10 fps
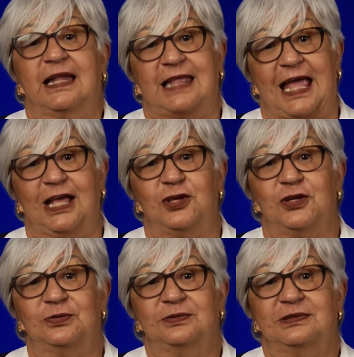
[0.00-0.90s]
Thank
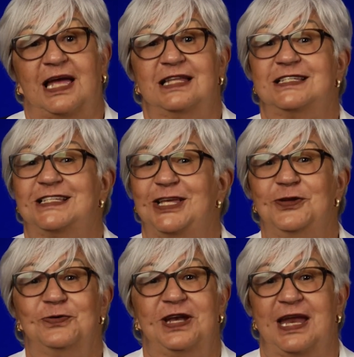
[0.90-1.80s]
you and see
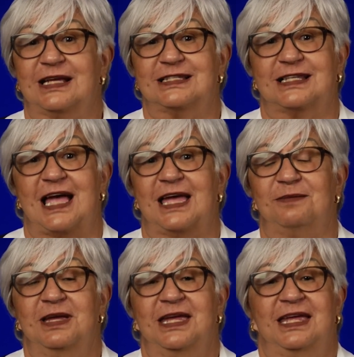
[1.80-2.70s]
you next
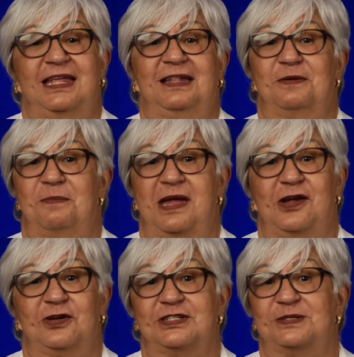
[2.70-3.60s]
time in the
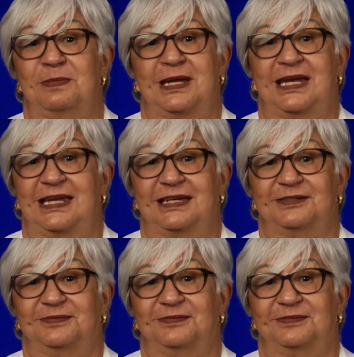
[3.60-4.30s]
Mayor's Minute.